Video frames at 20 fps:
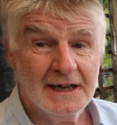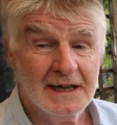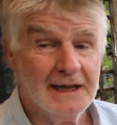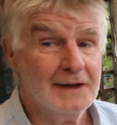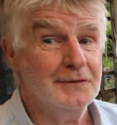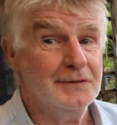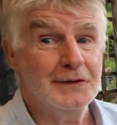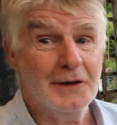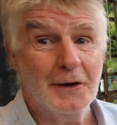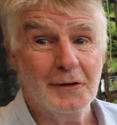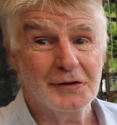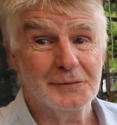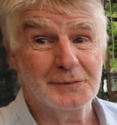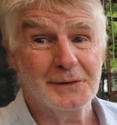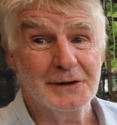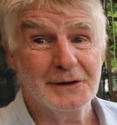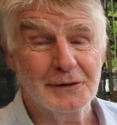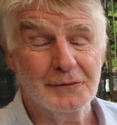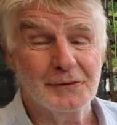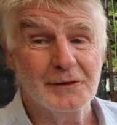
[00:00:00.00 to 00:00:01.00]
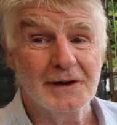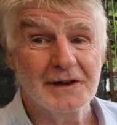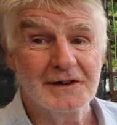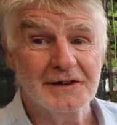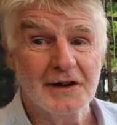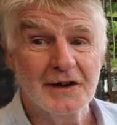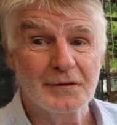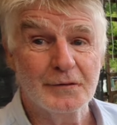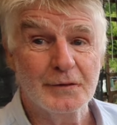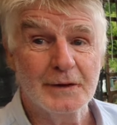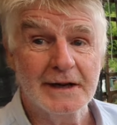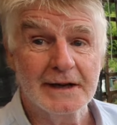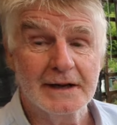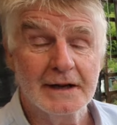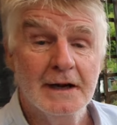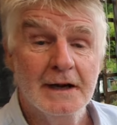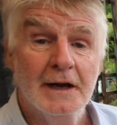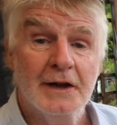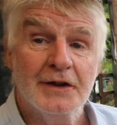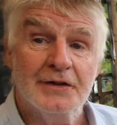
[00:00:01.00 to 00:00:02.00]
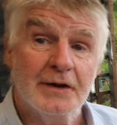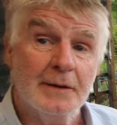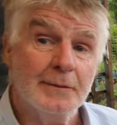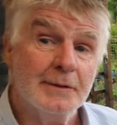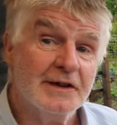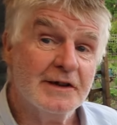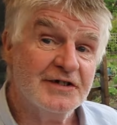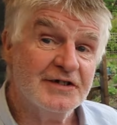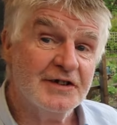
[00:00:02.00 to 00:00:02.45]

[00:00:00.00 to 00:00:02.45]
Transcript: even though it's been a really tough week. So I'm going to